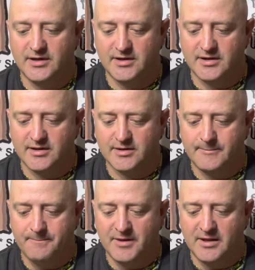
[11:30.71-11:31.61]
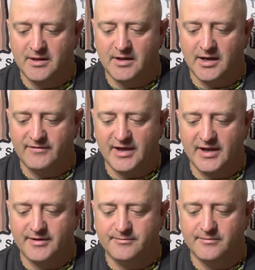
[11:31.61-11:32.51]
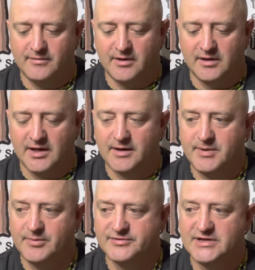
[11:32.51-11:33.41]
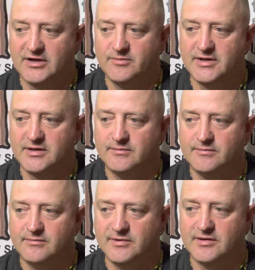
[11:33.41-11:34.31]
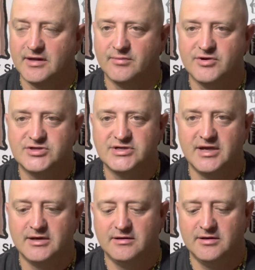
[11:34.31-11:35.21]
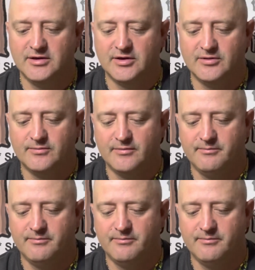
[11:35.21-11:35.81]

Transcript: And I've had a lot of people tell me that they appreciate, you know,